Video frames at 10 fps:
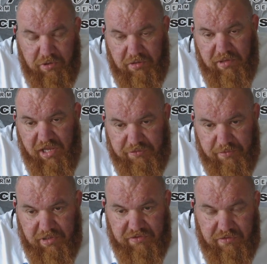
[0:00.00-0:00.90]
but
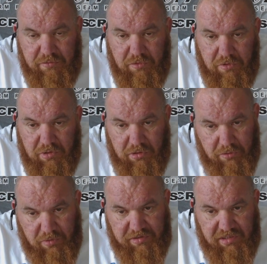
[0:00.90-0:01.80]
aspiration will go a
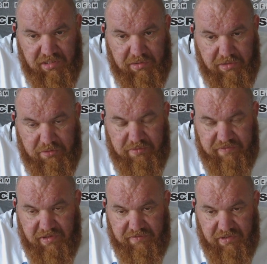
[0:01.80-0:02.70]
long way to clearing it up
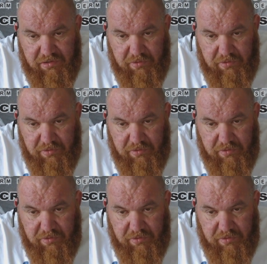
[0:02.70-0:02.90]
very, very